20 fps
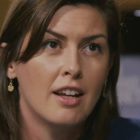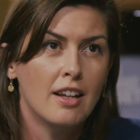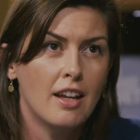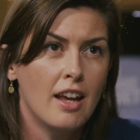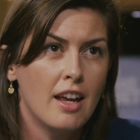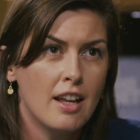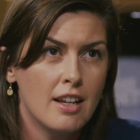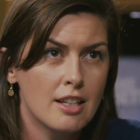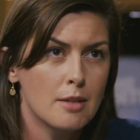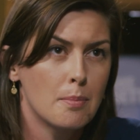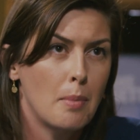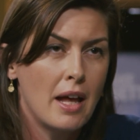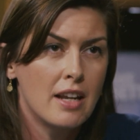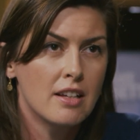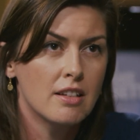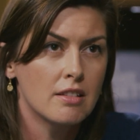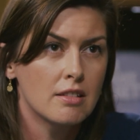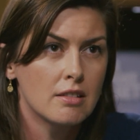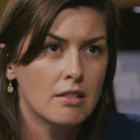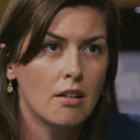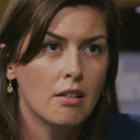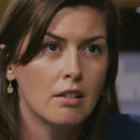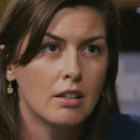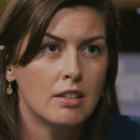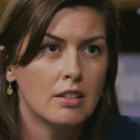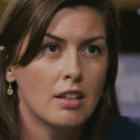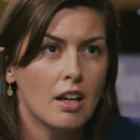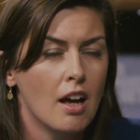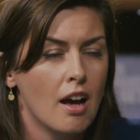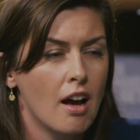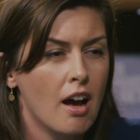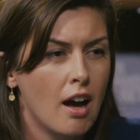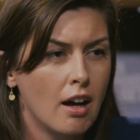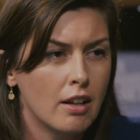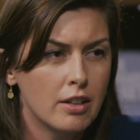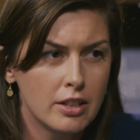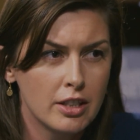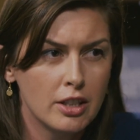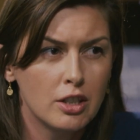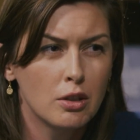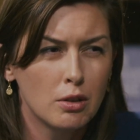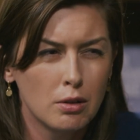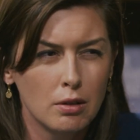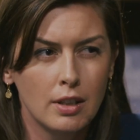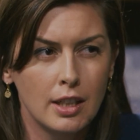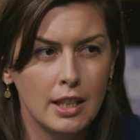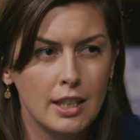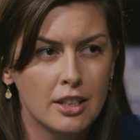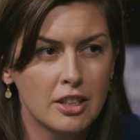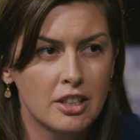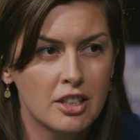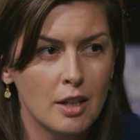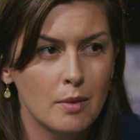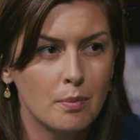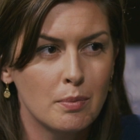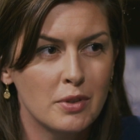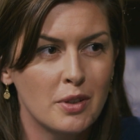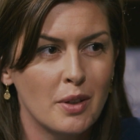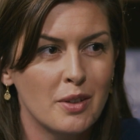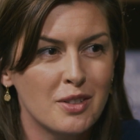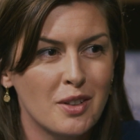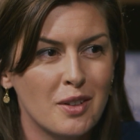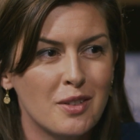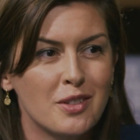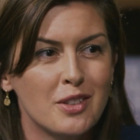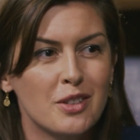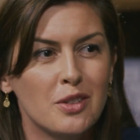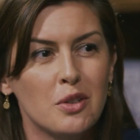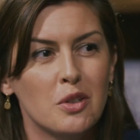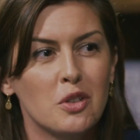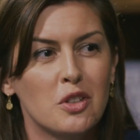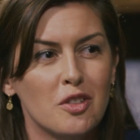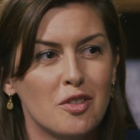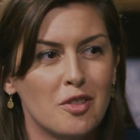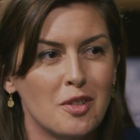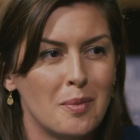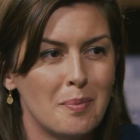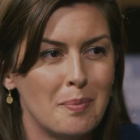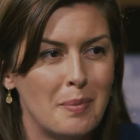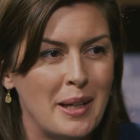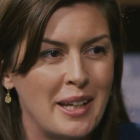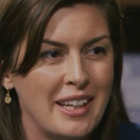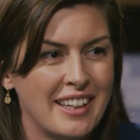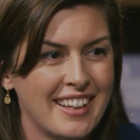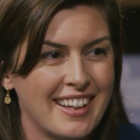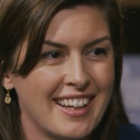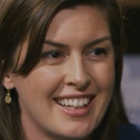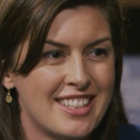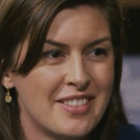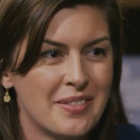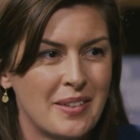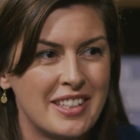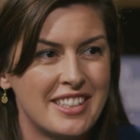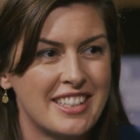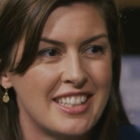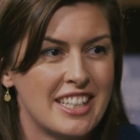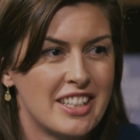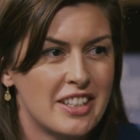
an independent Scotland under your leadership. So it's gone sort of from being. Well, sure, I've,